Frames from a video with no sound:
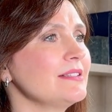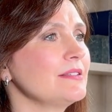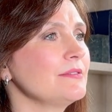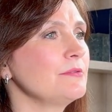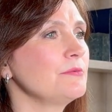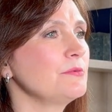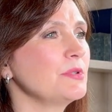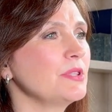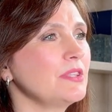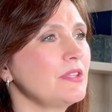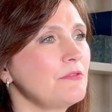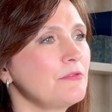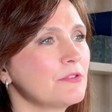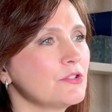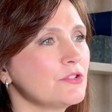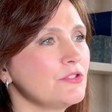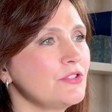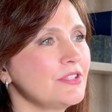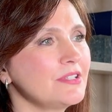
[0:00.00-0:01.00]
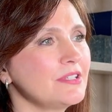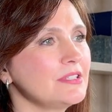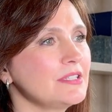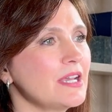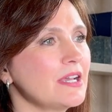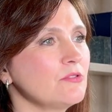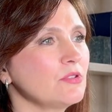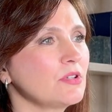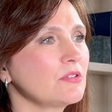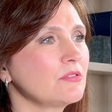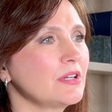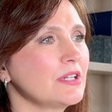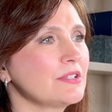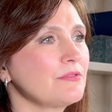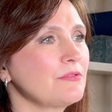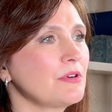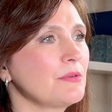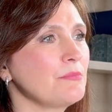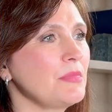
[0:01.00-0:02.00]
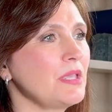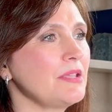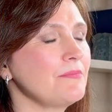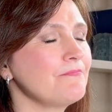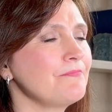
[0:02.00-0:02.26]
when they first sit down across from me.